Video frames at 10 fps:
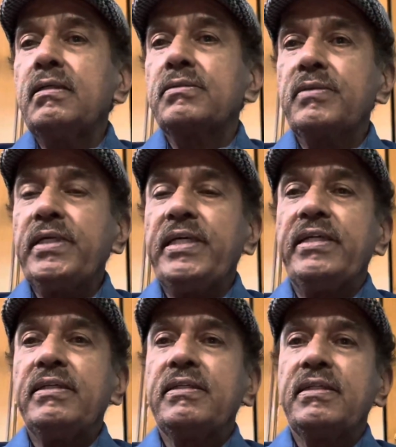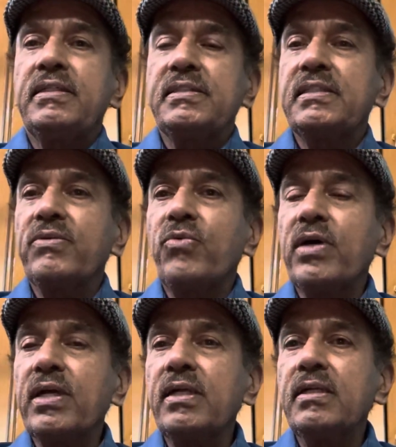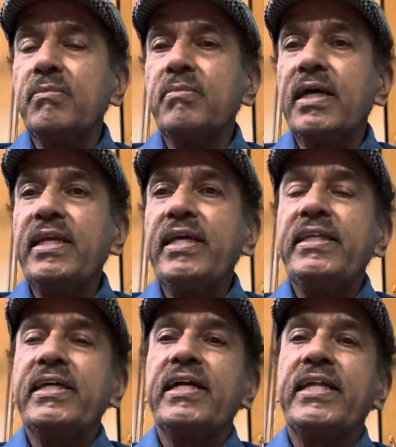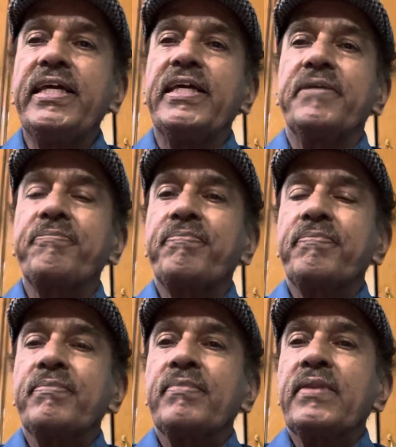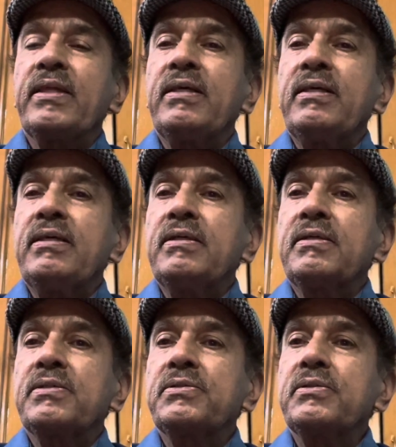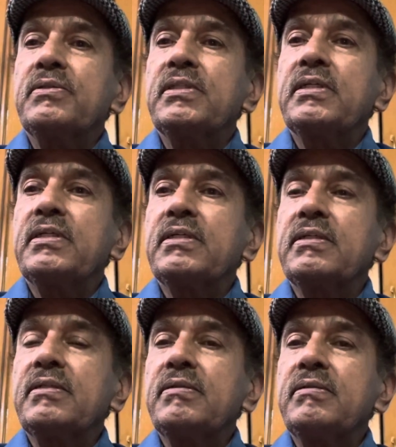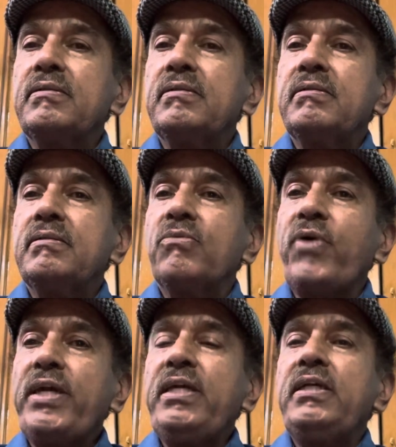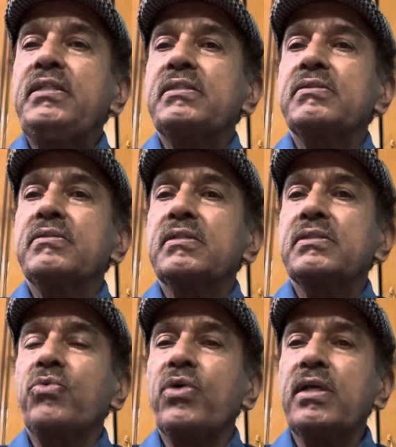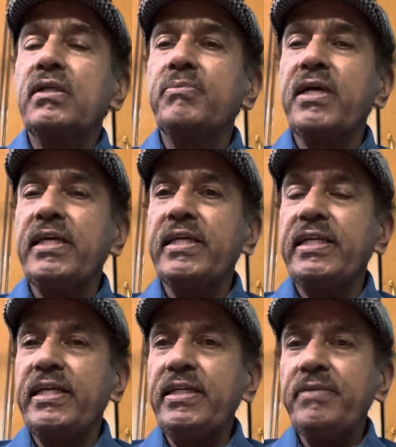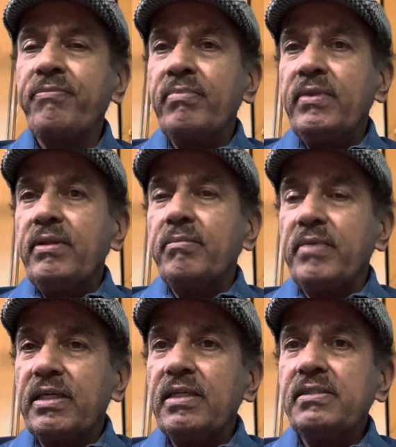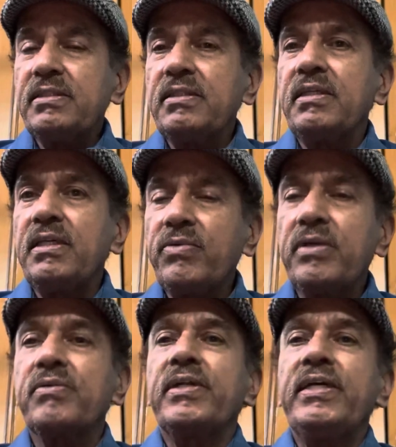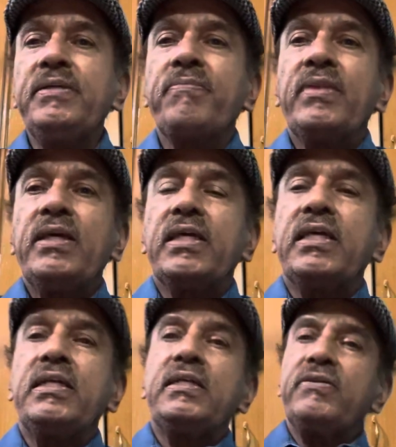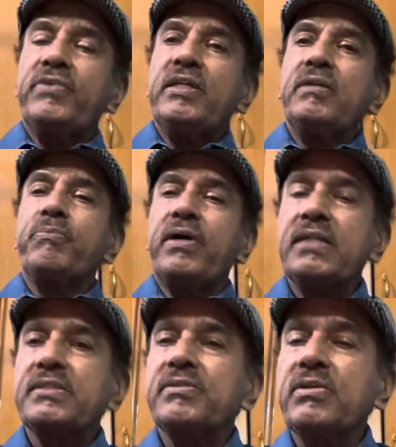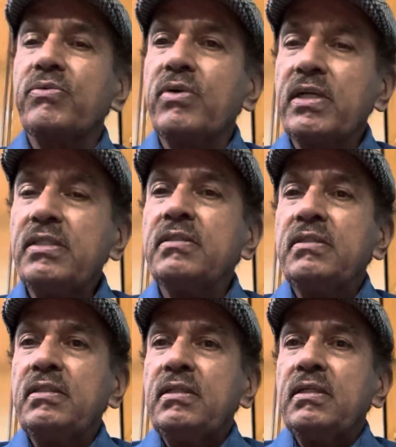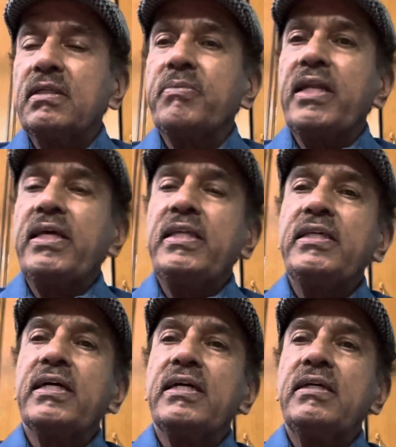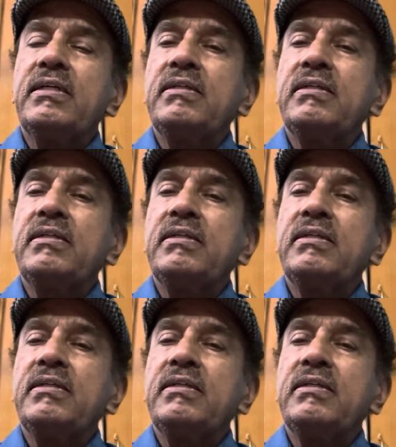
Today, it is the World Malaria Day. So, why it is known as World Malaria Day? Because even today, in different parts of the world, the malaria